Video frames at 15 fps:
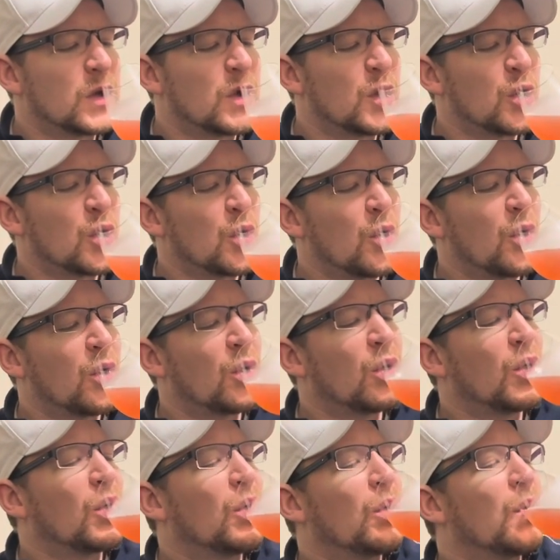
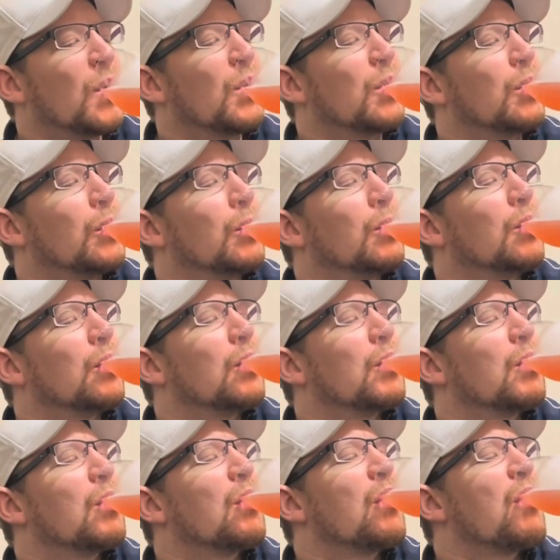
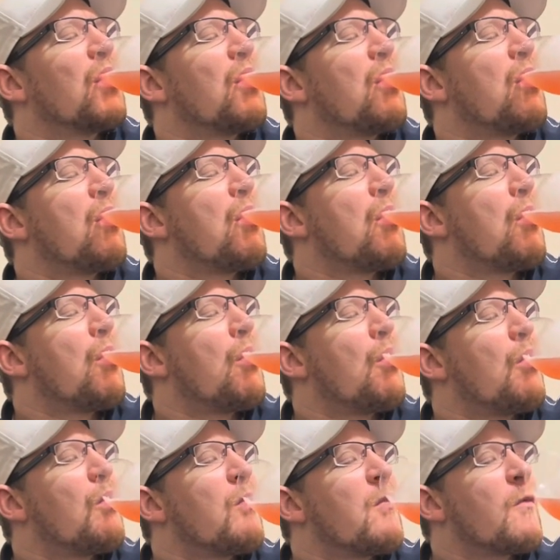
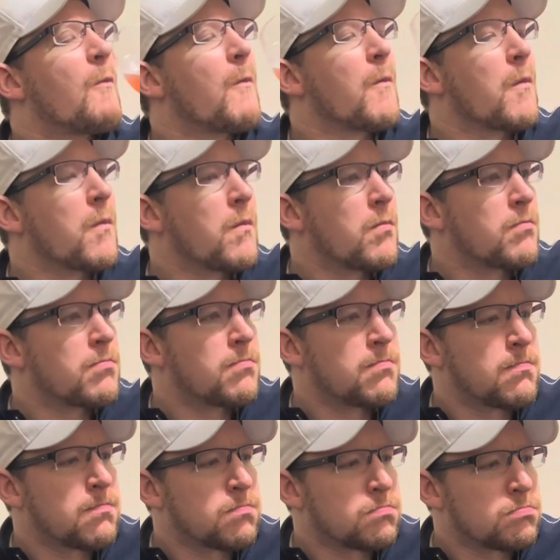
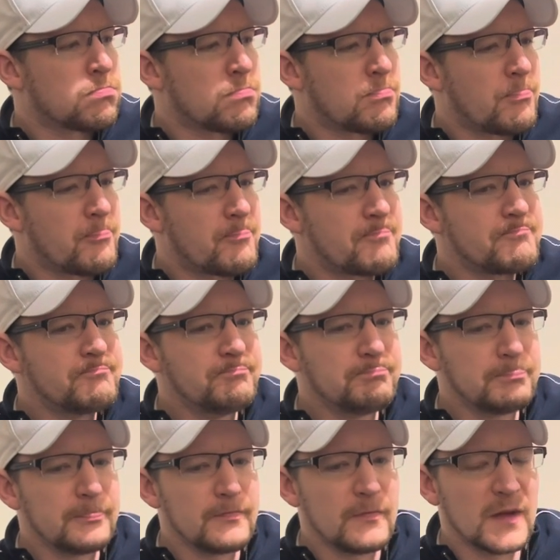
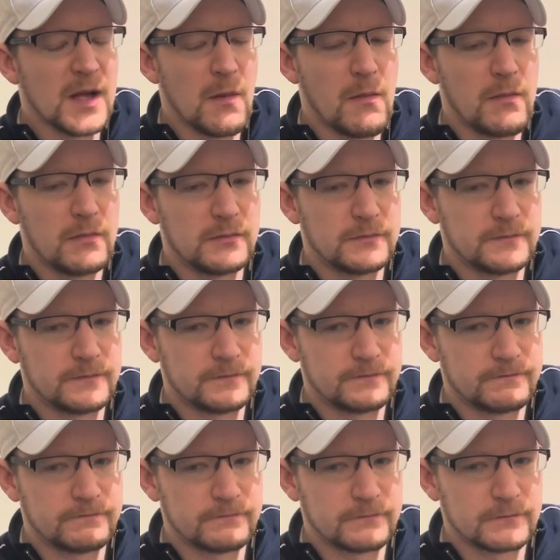
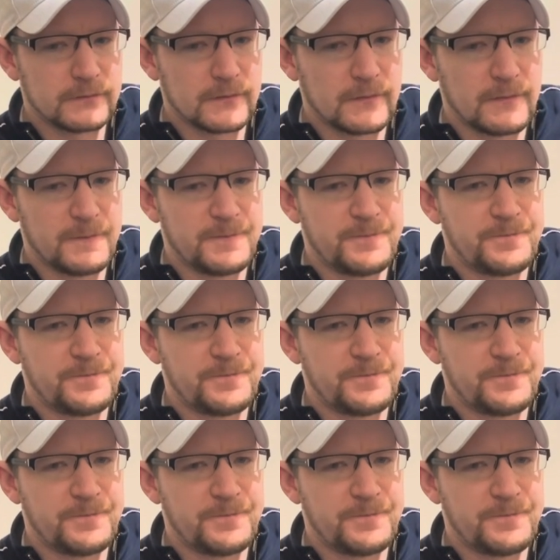[no speech]